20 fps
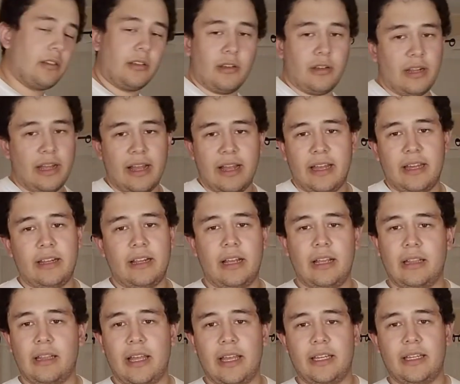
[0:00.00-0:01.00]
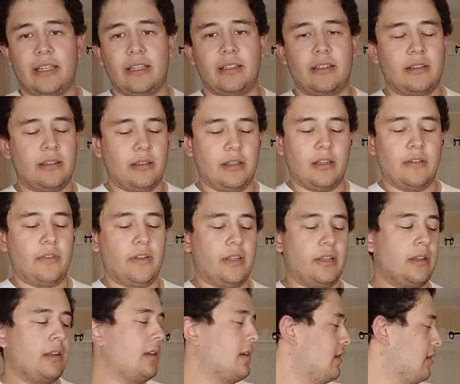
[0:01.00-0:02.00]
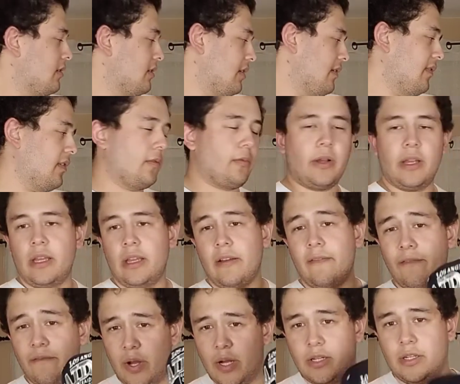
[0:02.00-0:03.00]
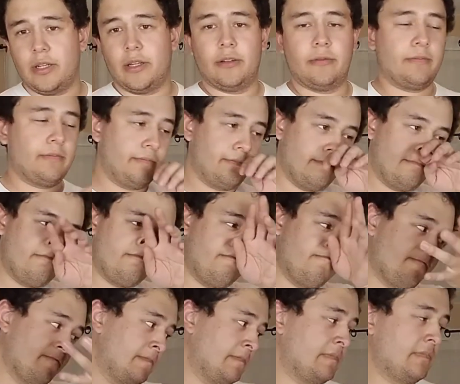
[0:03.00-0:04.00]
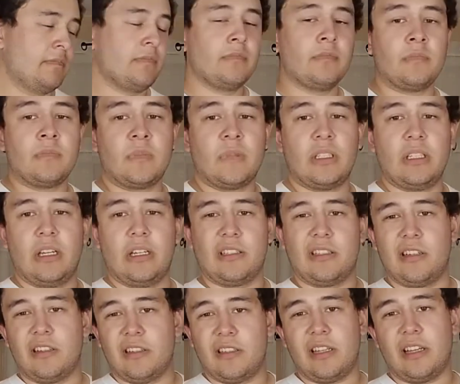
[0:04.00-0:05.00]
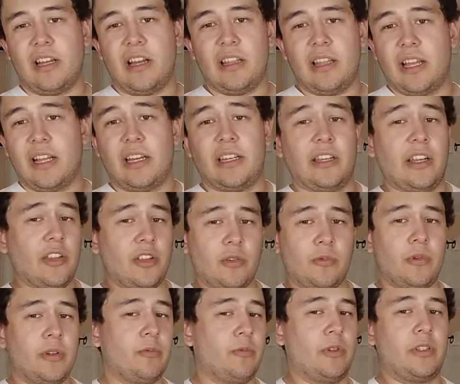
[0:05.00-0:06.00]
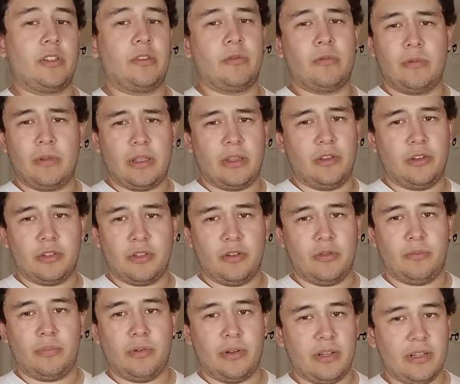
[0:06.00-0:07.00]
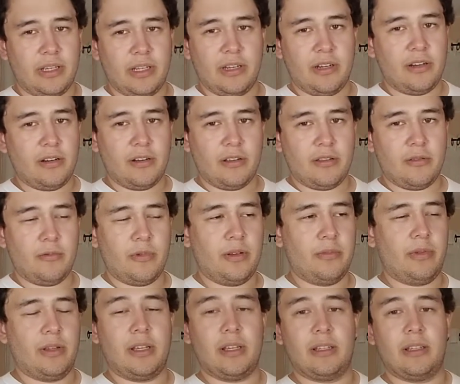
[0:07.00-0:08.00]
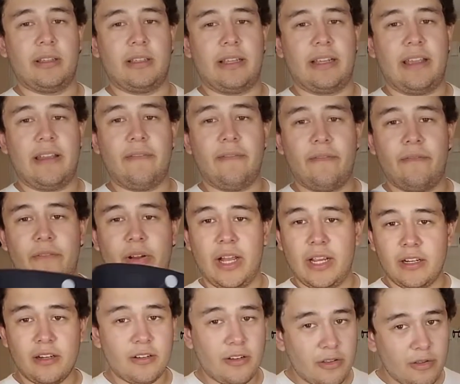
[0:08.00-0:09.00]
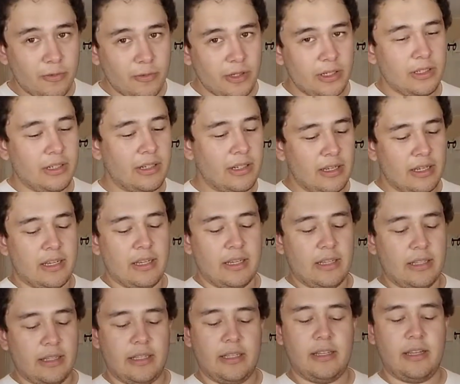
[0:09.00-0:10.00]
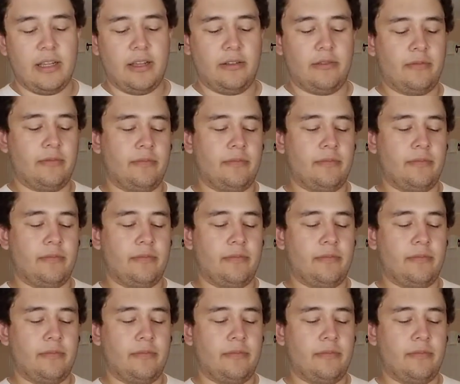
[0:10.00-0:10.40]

a good hat. I like it, love it. Give it away, fuck them. As long as I got like another one, which there's no point in getting another one because I can't find another one, then no.